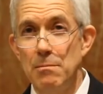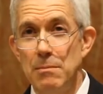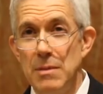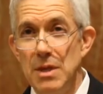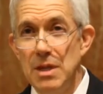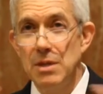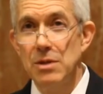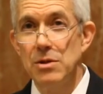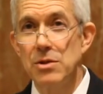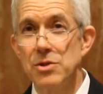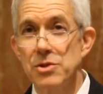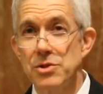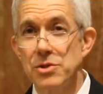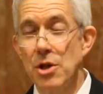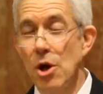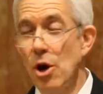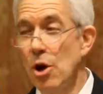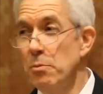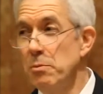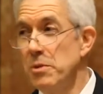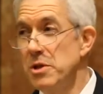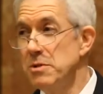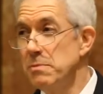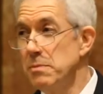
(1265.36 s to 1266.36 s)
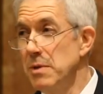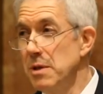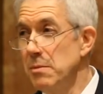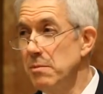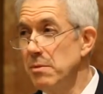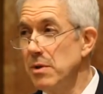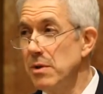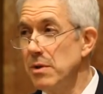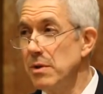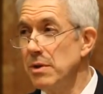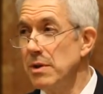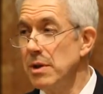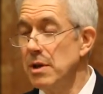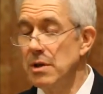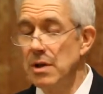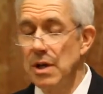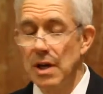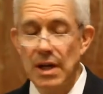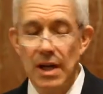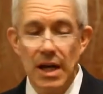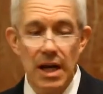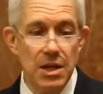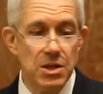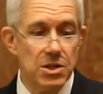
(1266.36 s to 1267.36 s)
meals to homeless people.
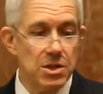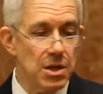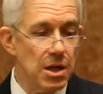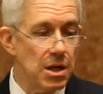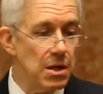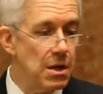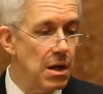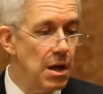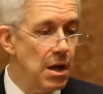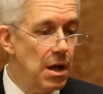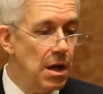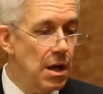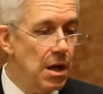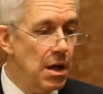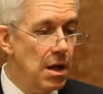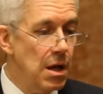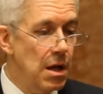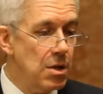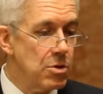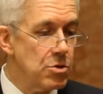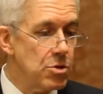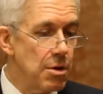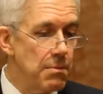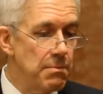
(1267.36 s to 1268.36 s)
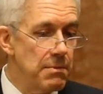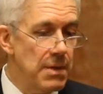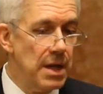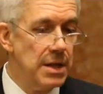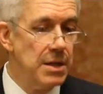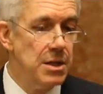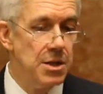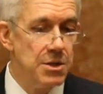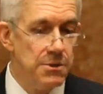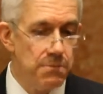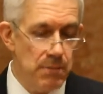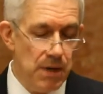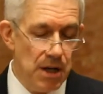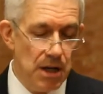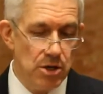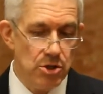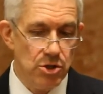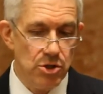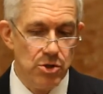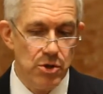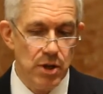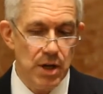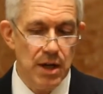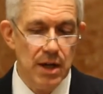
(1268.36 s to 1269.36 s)
They're engaged in tremendous
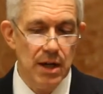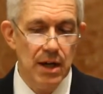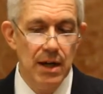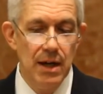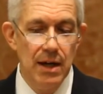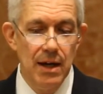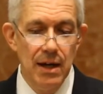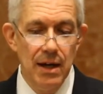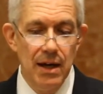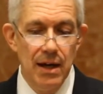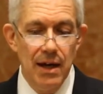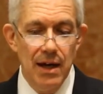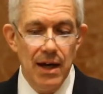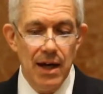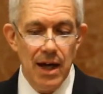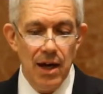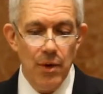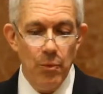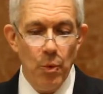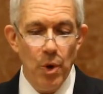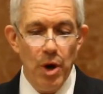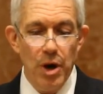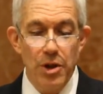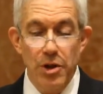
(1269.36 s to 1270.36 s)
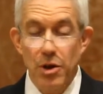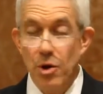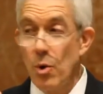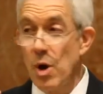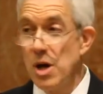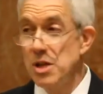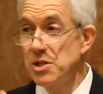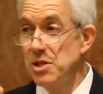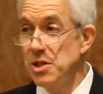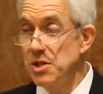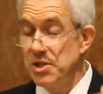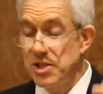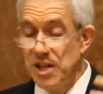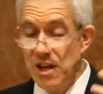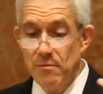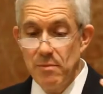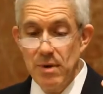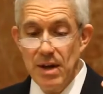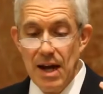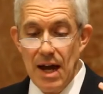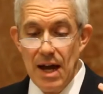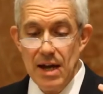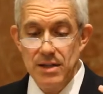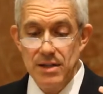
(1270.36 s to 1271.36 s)
ministry. And one of the questions
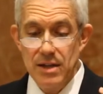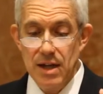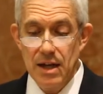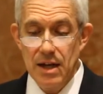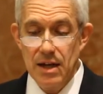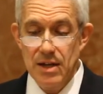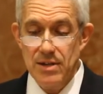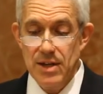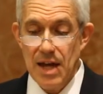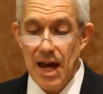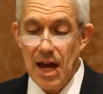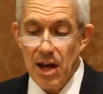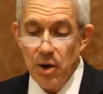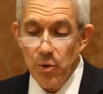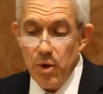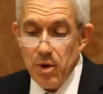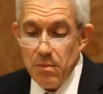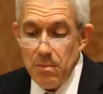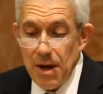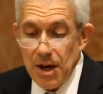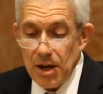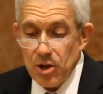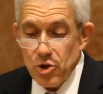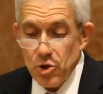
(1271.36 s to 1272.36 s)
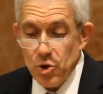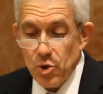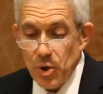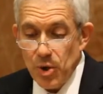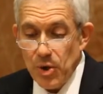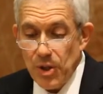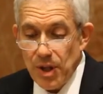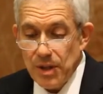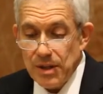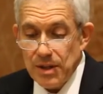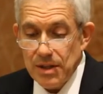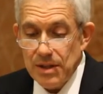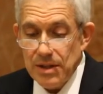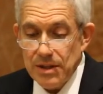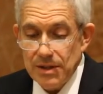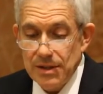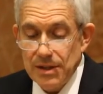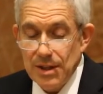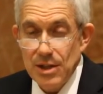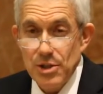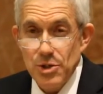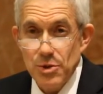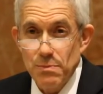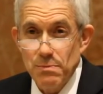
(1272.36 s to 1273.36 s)
they've been asking is, how do we make sure
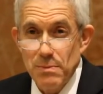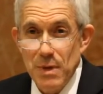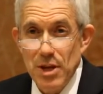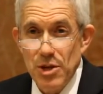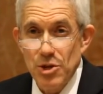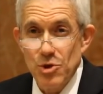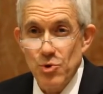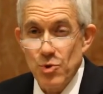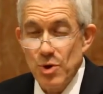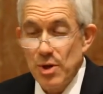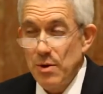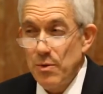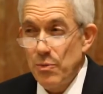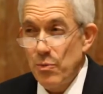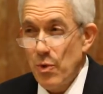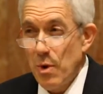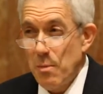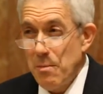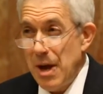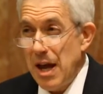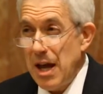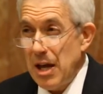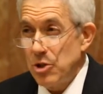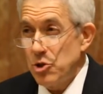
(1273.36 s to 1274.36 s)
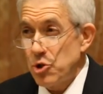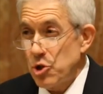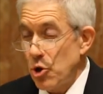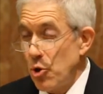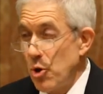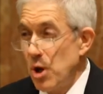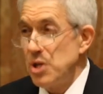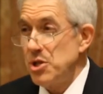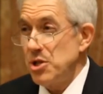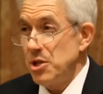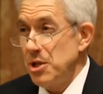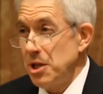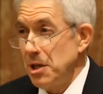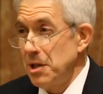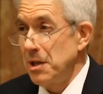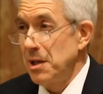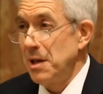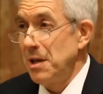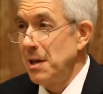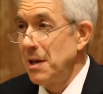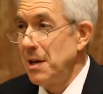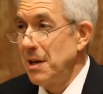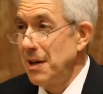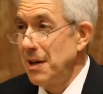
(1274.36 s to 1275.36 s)
that this ministry remains Christian?